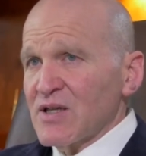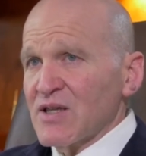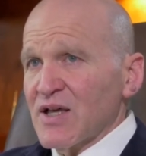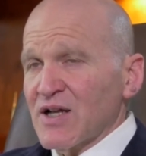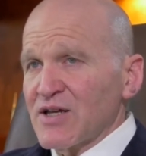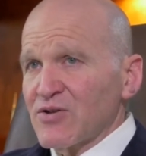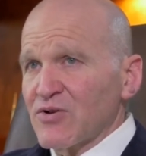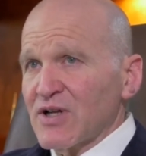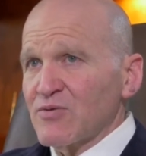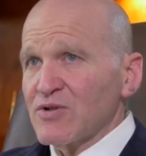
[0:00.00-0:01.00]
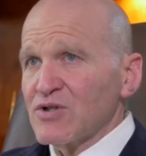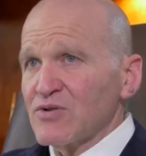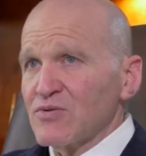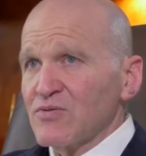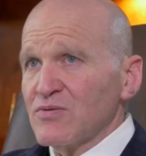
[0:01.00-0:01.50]
that I thought I would
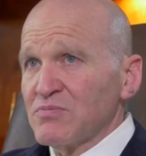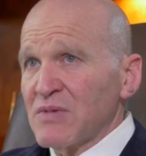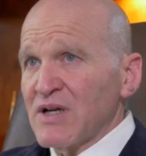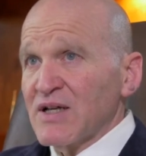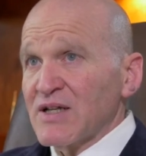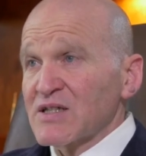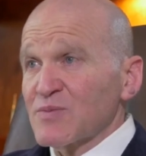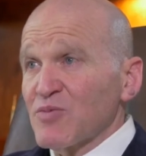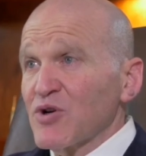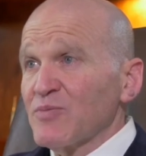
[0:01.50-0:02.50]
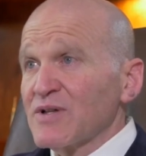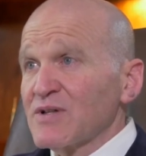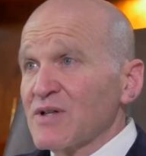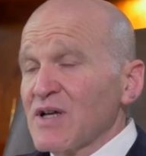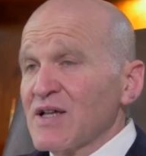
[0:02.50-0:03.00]
do an experiment
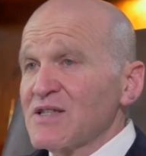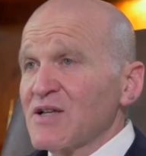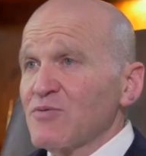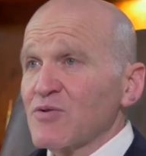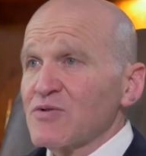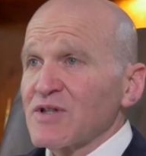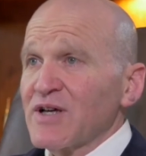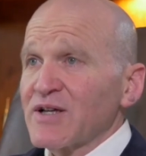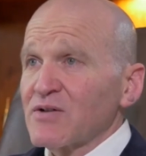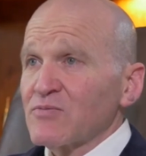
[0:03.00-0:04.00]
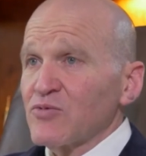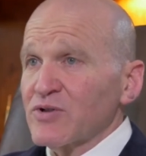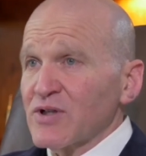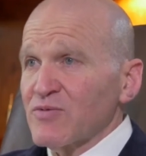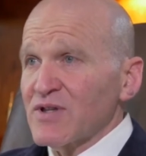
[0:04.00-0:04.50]
and see what it was like
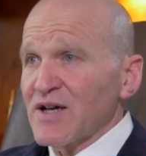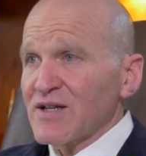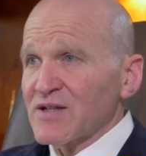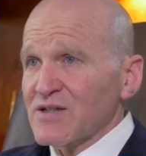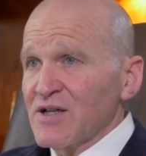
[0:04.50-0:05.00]
working with addicts,